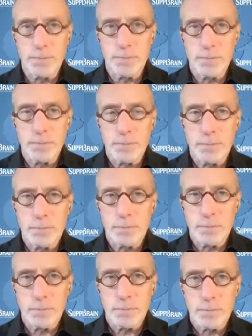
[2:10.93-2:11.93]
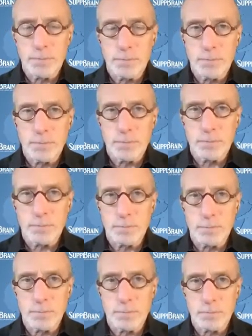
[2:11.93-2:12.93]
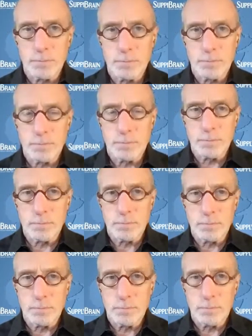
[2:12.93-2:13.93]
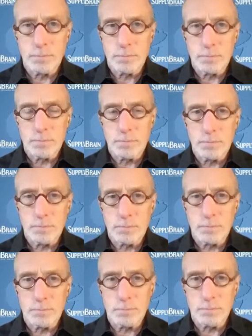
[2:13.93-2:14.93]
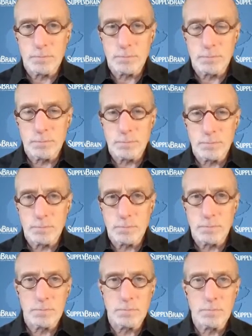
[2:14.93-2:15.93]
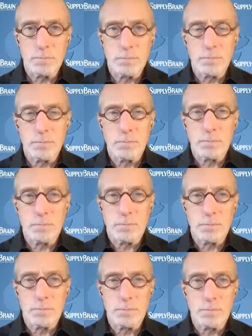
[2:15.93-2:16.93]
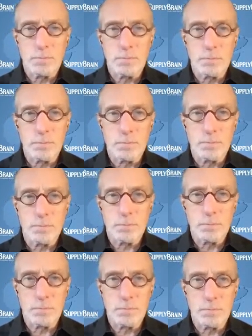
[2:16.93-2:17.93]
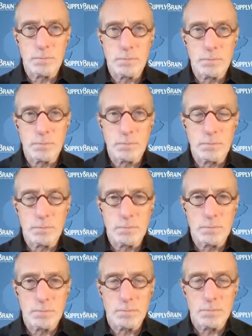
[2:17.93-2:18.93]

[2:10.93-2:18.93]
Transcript: No words are spoken by the person on screen.